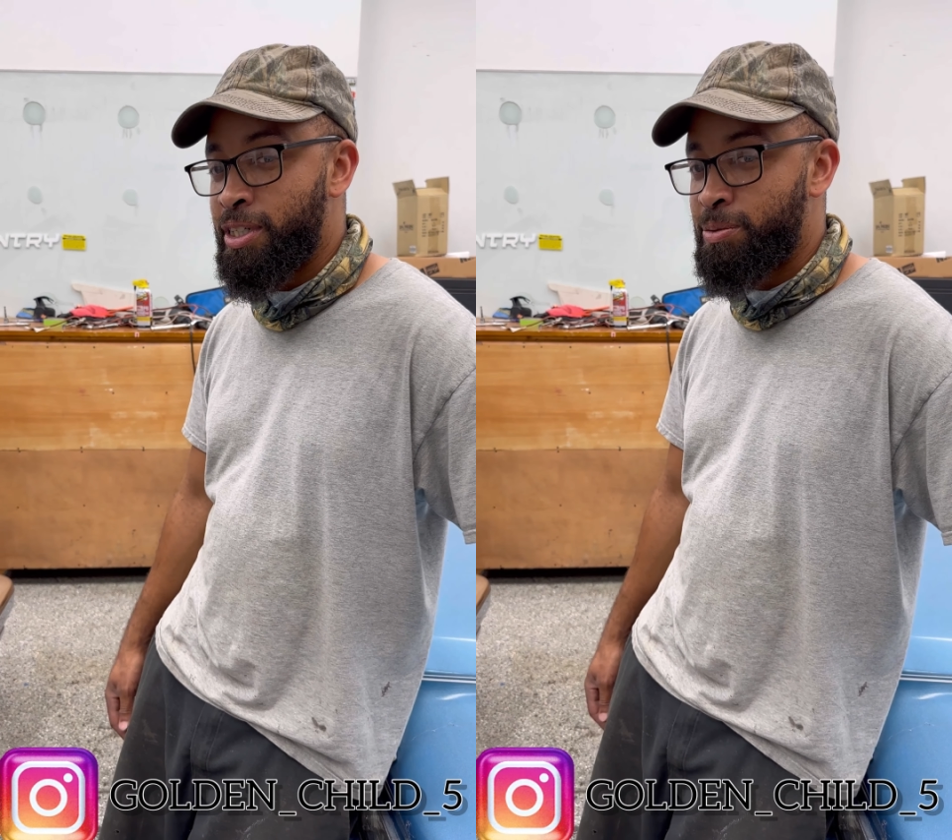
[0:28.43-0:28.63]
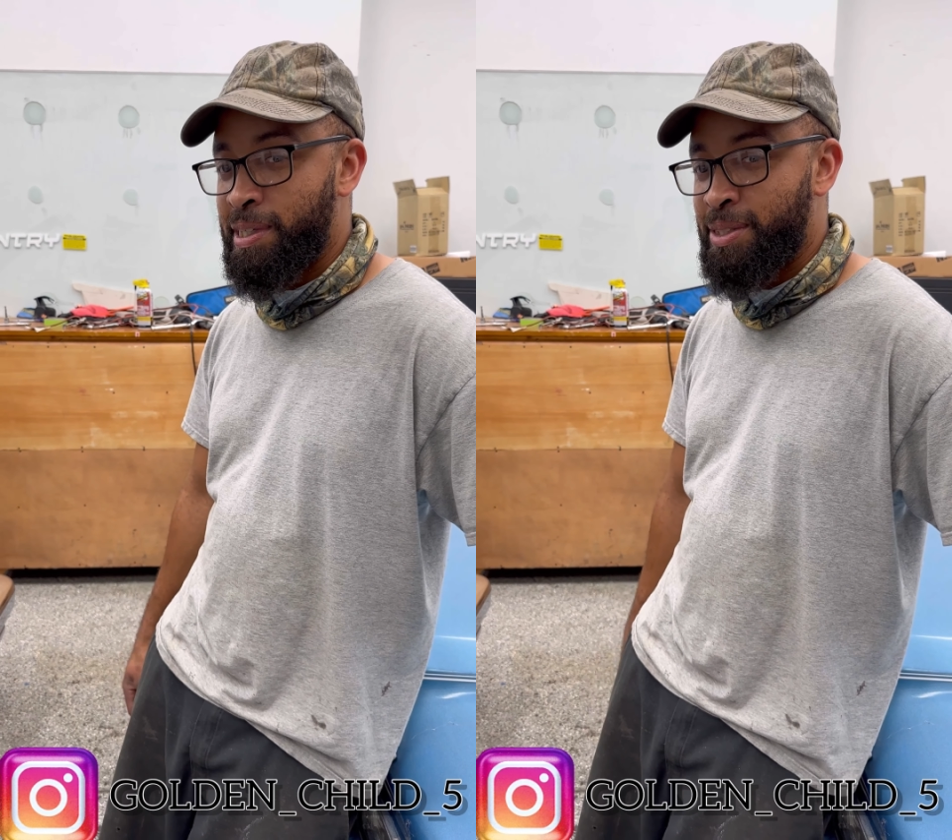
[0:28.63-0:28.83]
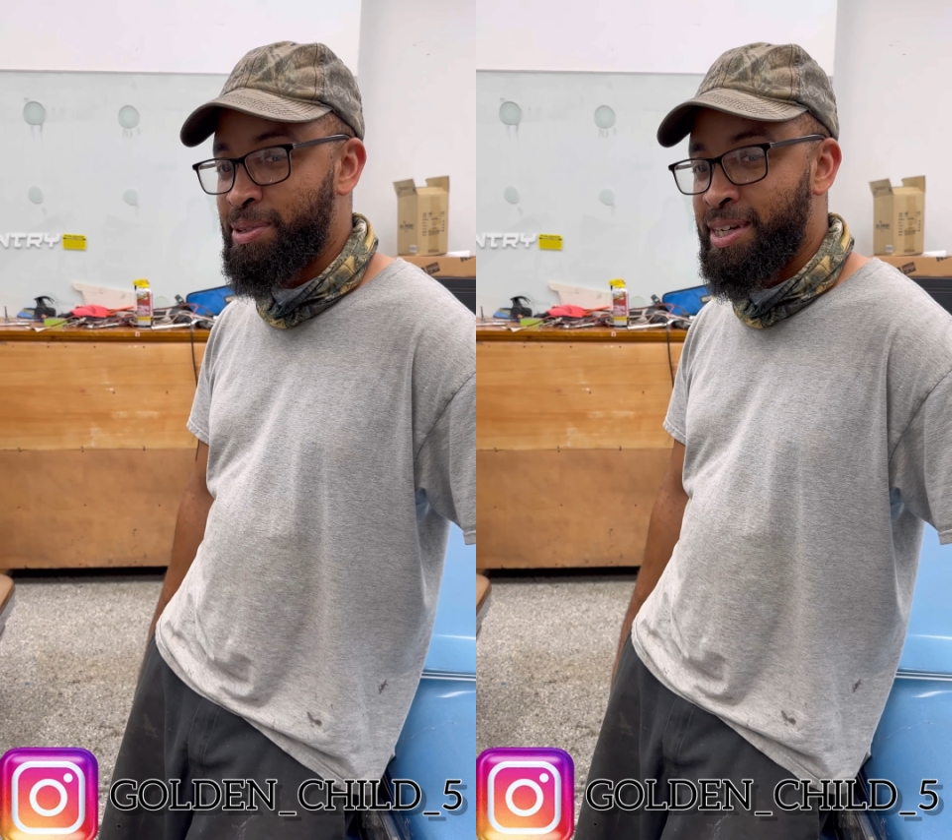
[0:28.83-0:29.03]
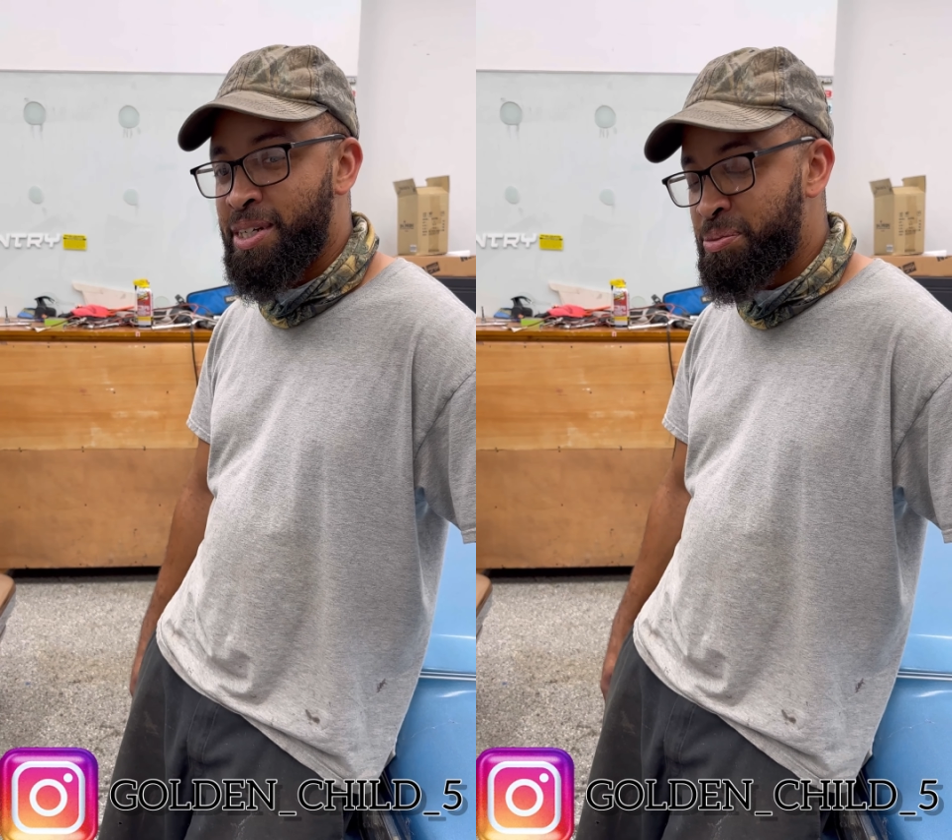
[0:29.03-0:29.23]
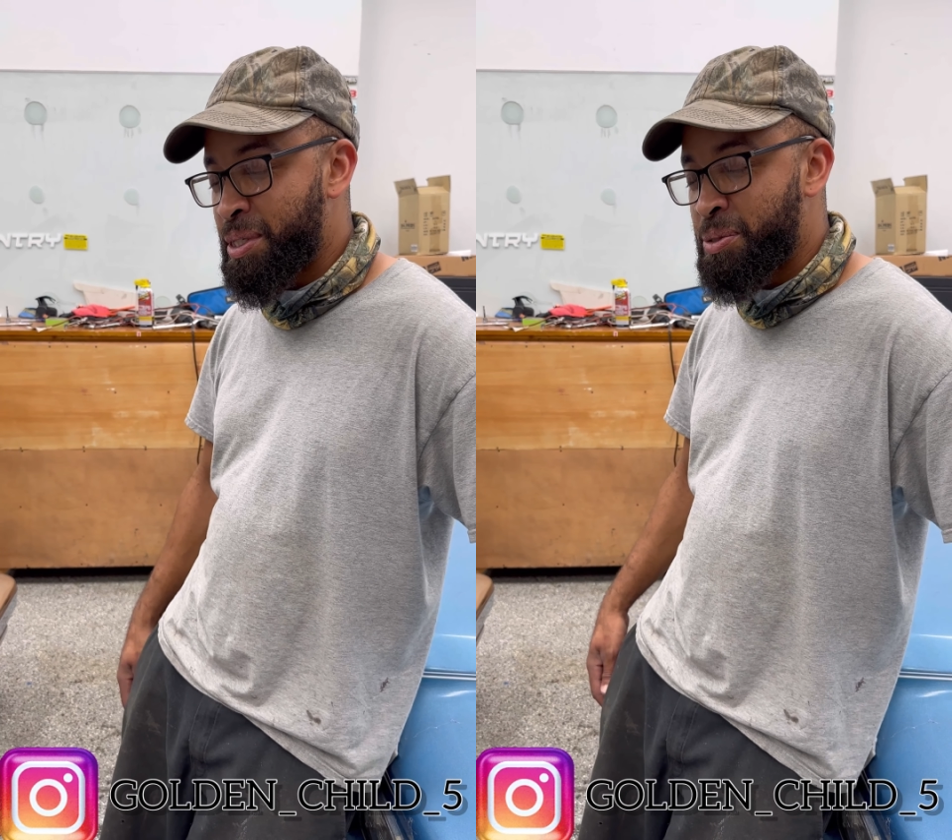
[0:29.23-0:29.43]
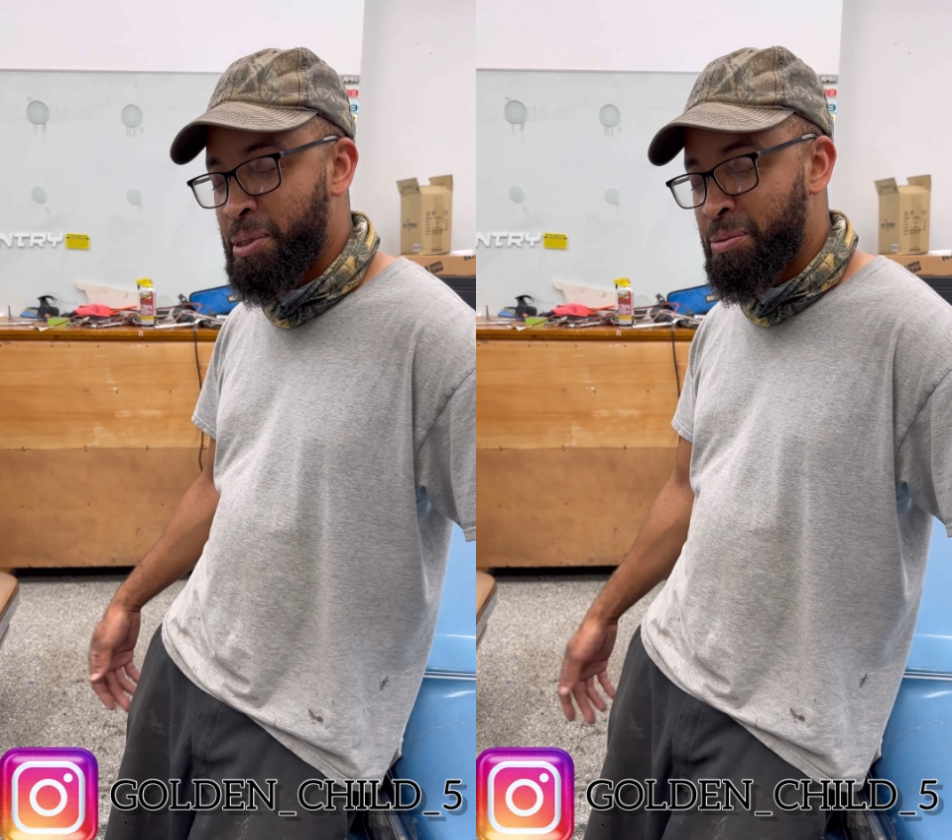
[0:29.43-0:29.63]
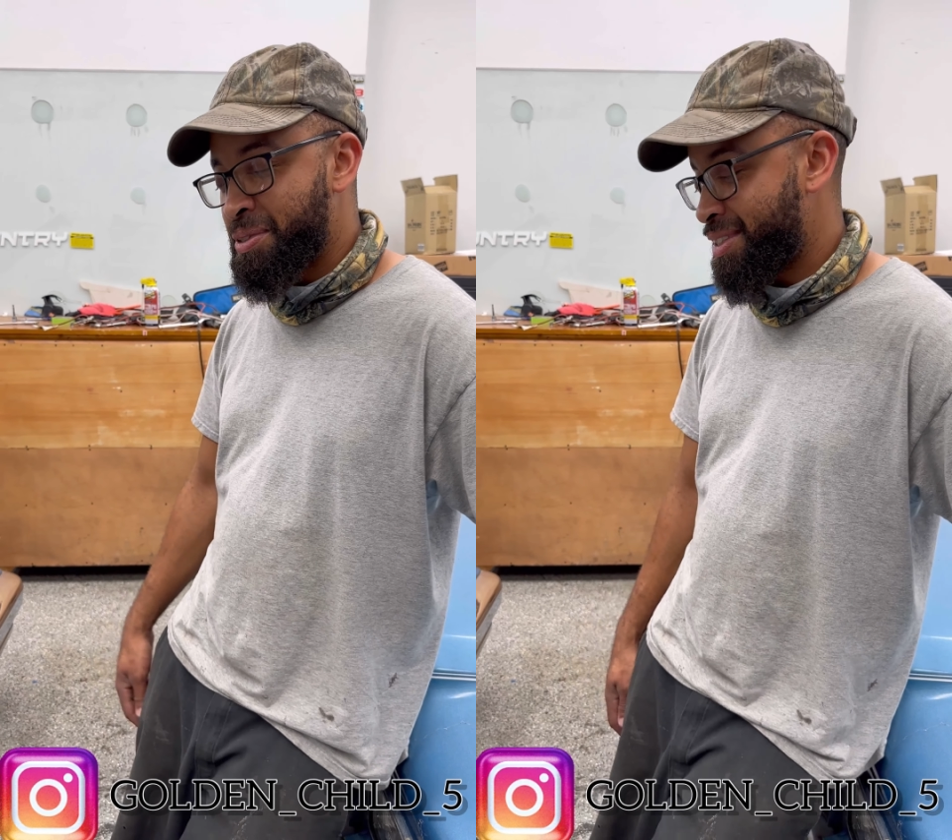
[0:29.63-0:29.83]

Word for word: airspace, man. Airspace, baby.